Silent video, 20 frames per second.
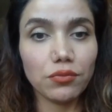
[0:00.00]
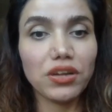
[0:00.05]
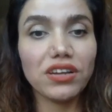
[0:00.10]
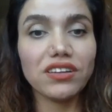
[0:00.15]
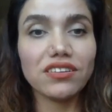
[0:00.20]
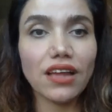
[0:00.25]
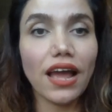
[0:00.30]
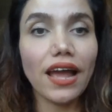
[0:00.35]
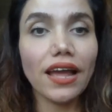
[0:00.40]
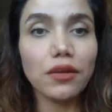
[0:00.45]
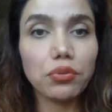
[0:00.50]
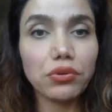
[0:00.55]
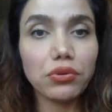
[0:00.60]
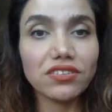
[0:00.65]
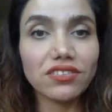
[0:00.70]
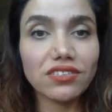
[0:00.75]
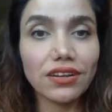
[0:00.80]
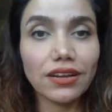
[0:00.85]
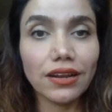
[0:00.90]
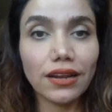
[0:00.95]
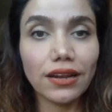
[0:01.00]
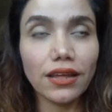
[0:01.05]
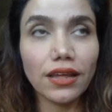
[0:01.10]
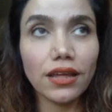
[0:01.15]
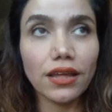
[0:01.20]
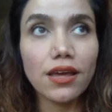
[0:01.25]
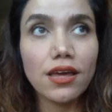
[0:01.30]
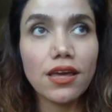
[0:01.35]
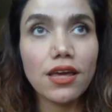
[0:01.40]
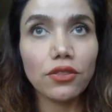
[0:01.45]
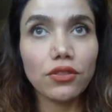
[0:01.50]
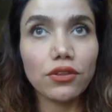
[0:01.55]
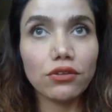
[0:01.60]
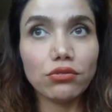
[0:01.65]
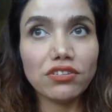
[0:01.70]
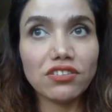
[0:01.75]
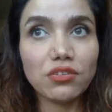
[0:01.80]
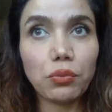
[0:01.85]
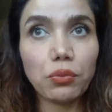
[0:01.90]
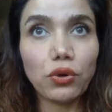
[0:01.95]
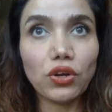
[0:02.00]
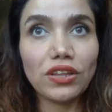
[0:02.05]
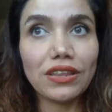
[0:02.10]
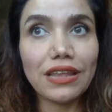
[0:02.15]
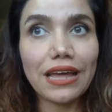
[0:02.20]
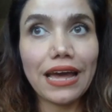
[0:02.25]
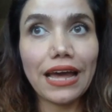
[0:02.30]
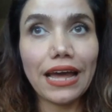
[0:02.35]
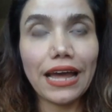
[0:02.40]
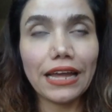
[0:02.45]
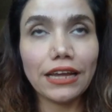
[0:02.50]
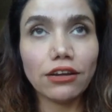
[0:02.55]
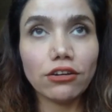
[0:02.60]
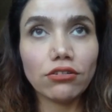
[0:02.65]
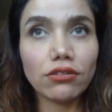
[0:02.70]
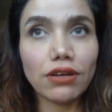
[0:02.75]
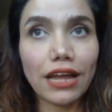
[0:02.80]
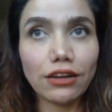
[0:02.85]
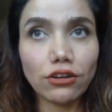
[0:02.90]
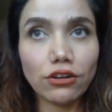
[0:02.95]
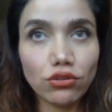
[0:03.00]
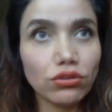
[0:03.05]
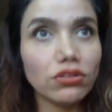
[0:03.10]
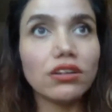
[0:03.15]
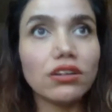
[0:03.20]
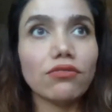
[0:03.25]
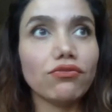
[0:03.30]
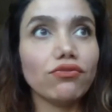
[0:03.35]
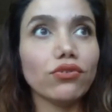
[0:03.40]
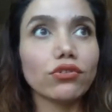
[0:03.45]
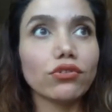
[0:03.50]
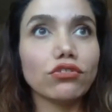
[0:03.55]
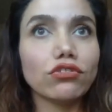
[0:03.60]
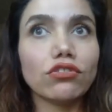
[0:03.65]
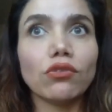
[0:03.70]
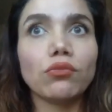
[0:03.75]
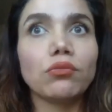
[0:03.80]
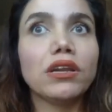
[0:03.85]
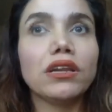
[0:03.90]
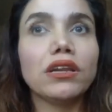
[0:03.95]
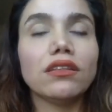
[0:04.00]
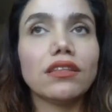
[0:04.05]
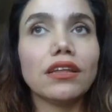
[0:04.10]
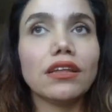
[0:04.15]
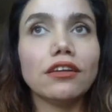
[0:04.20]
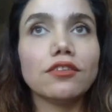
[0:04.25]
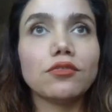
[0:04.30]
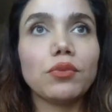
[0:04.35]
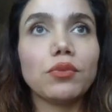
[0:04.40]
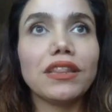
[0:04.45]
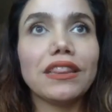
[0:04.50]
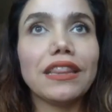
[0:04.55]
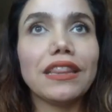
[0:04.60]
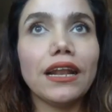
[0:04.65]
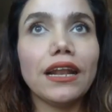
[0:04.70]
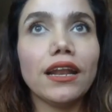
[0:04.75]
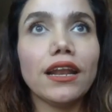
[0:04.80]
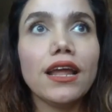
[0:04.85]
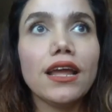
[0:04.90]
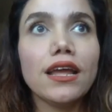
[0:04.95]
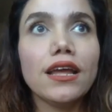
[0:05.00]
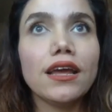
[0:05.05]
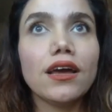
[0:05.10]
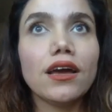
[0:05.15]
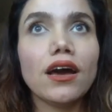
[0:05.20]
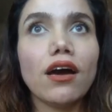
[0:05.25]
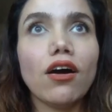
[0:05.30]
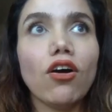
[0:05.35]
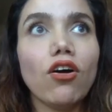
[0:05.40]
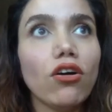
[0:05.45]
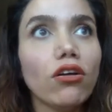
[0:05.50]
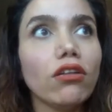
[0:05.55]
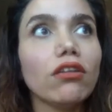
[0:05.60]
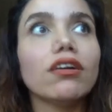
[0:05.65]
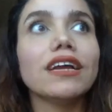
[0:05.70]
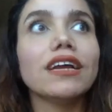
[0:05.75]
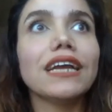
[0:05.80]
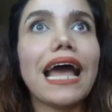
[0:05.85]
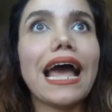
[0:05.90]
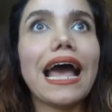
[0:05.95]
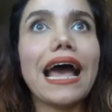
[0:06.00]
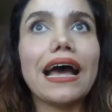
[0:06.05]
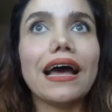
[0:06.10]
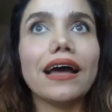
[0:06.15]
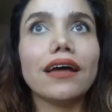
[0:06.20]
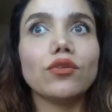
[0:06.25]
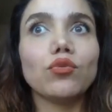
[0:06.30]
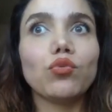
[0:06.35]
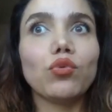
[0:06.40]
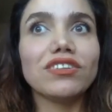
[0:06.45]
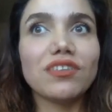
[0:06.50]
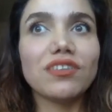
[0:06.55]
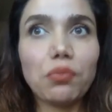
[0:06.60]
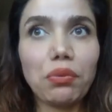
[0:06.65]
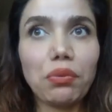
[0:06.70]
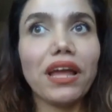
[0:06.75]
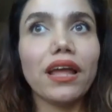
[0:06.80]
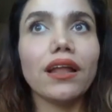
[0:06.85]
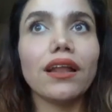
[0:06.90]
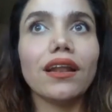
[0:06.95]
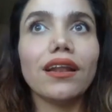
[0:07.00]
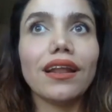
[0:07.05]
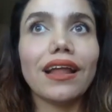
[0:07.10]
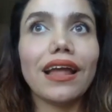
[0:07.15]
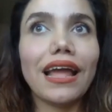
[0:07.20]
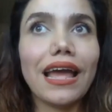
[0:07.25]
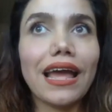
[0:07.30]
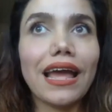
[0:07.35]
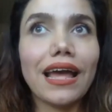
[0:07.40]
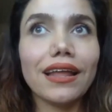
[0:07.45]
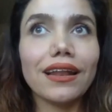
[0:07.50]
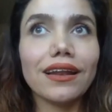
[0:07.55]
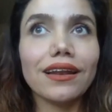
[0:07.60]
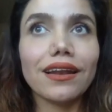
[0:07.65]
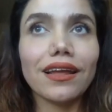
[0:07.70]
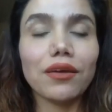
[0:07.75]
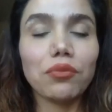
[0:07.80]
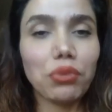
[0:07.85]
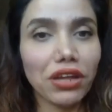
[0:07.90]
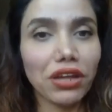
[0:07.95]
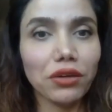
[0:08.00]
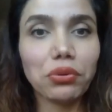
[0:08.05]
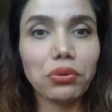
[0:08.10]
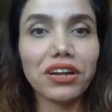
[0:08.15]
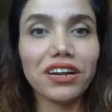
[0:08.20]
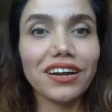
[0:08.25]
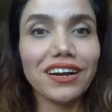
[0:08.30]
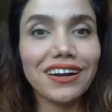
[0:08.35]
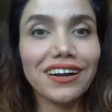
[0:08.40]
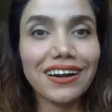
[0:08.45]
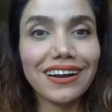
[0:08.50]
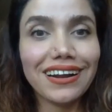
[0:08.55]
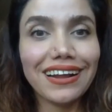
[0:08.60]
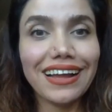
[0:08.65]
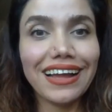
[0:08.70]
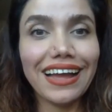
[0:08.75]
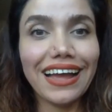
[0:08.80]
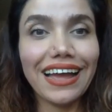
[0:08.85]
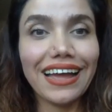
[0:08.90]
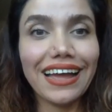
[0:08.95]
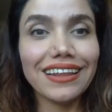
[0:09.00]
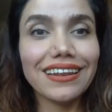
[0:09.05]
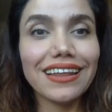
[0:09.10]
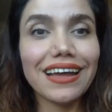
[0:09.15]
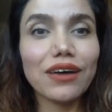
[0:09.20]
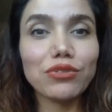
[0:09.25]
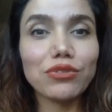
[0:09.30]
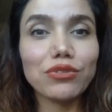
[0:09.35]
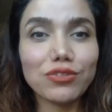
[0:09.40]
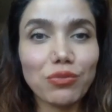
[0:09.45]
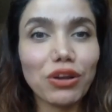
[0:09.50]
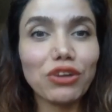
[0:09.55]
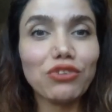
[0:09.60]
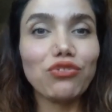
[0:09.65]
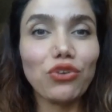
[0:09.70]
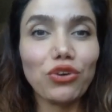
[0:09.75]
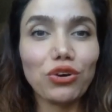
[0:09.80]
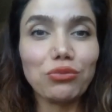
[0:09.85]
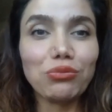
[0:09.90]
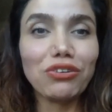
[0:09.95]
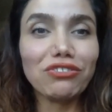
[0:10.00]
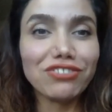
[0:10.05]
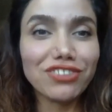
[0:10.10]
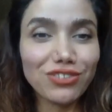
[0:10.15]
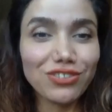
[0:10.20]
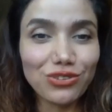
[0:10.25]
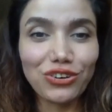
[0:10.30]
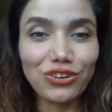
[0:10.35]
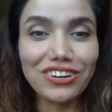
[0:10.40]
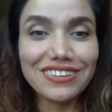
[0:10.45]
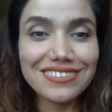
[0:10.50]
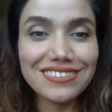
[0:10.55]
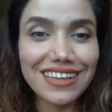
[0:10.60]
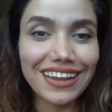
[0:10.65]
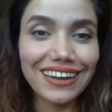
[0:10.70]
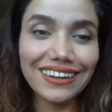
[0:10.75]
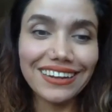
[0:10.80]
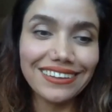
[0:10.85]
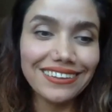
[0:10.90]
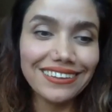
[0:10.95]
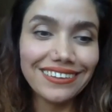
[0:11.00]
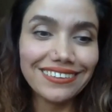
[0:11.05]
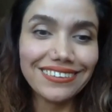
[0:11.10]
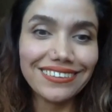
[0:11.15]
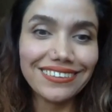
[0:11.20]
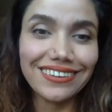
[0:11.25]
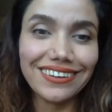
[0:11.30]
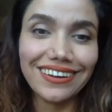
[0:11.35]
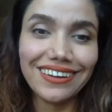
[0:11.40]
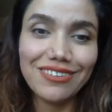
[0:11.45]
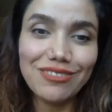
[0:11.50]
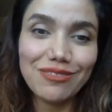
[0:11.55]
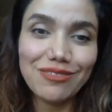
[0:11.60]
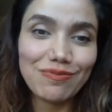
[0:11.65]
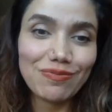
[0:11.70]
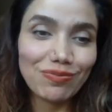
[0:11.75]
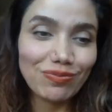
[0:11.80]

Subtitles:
Because I personally, there was a point that I couldn't afford so many things, but then all I had was a pen and a paper, and that was my form of storytelling, you know.